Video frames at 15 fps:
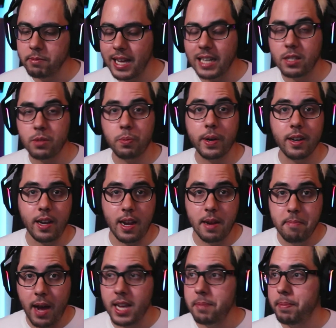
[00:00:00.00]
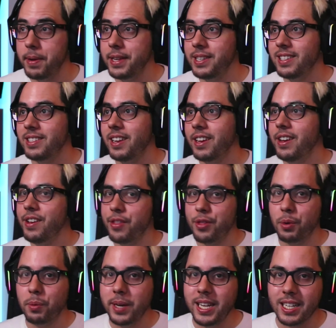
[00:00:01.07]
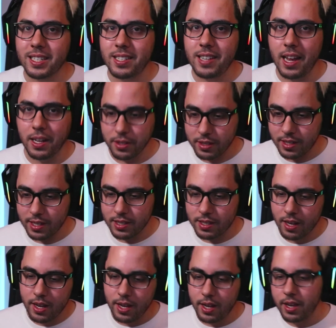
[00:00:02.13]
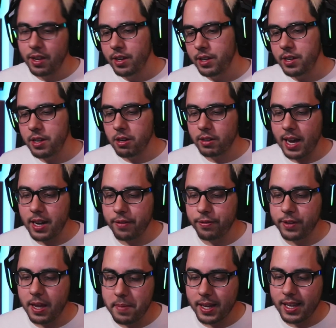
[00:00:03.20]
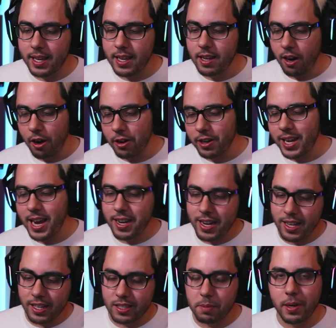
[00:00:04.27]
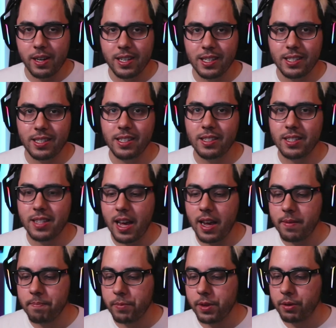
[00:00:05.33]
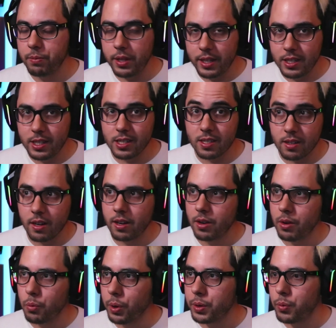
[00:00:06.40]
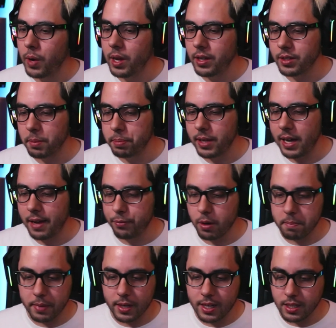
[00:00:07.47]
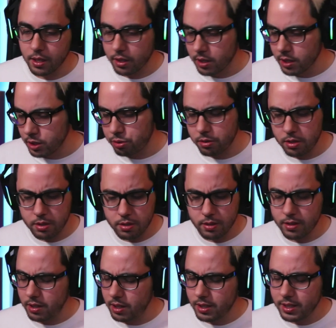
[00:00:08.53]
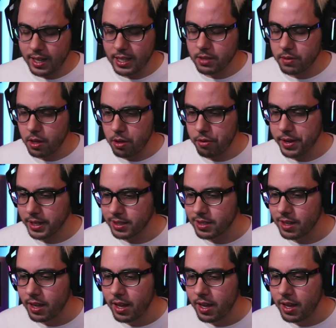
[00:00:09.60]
That's where, in my opinion, the Wii excels, because, you know, kind of gimmicky arcadey experiences that really just work well on the platform because of the controller and all kinds of other things.